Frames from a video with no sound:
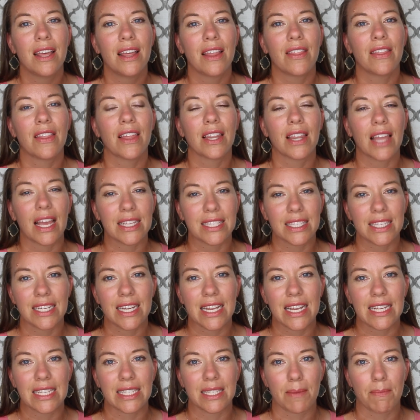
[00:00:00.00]
the lesson
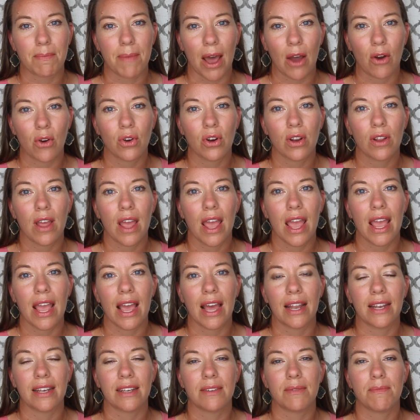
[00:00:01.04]
is about
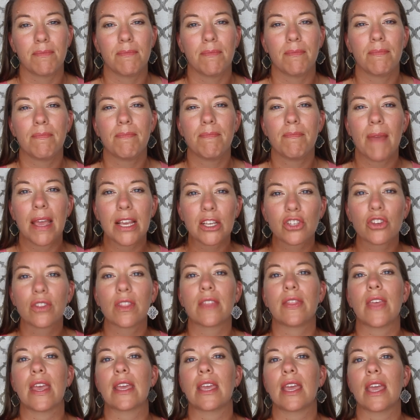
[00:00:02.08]
and make sure
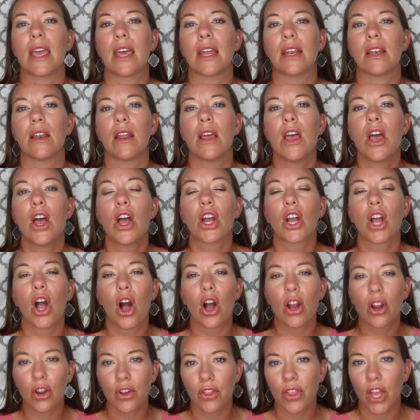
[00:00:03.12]
that they can
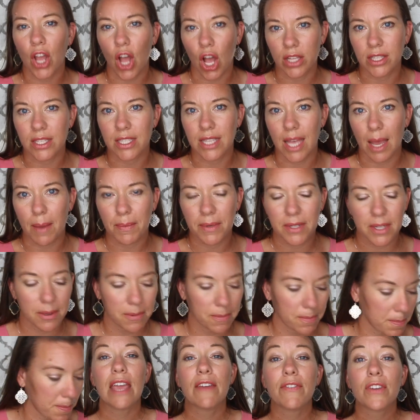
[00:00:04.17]
conquer the concept.
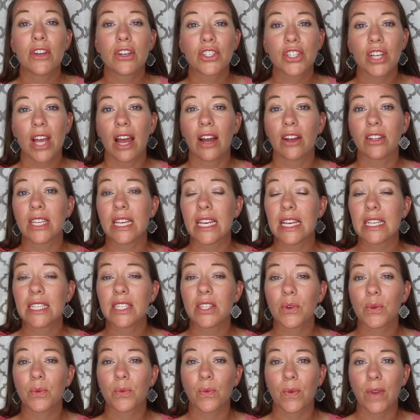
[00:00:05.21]
If your child is
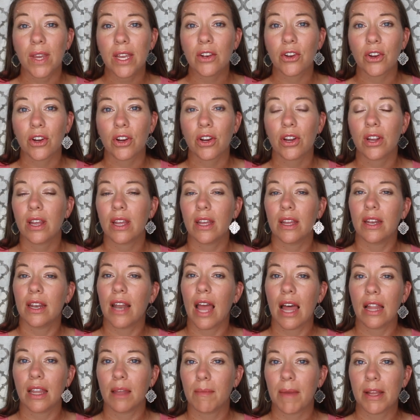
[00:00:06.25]
a reader in
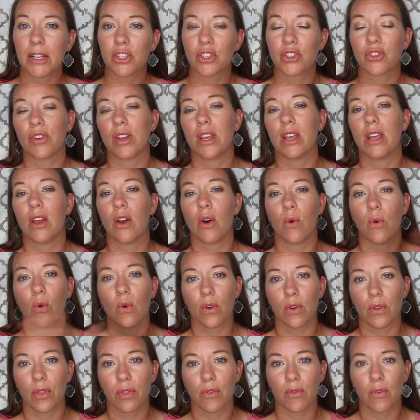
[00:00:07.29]
elementary
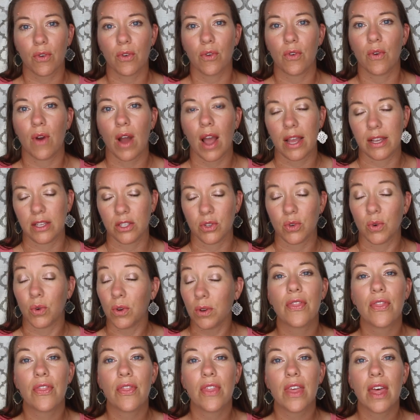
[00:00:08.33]
or through high
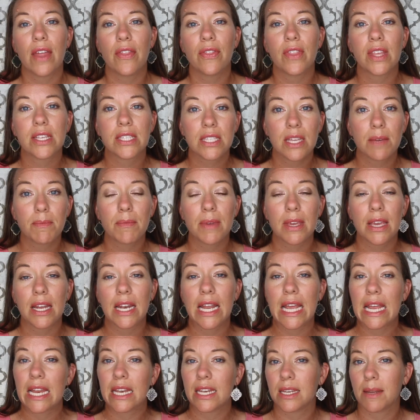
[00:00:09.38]
school, then this can be an
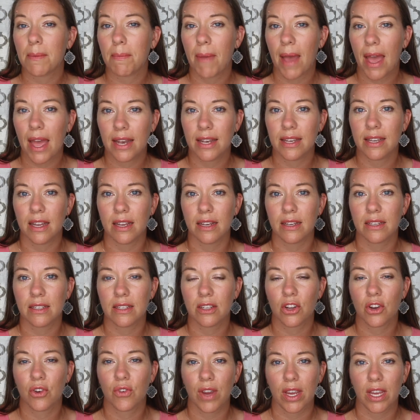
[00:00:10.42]
independent
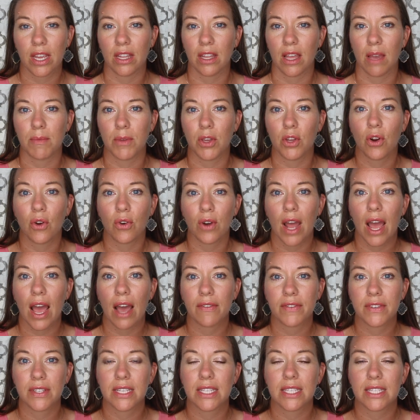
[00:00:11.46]
curriculum. You don't
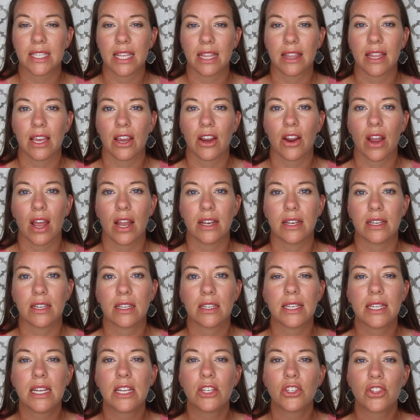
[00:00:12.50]
have to sit there and
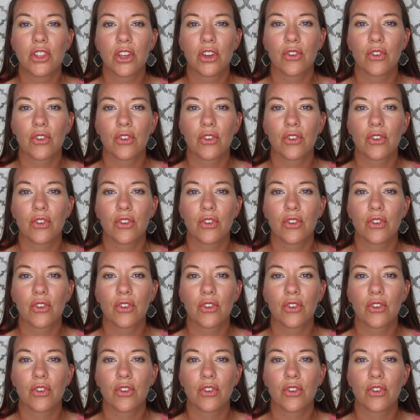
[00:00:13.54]
teach the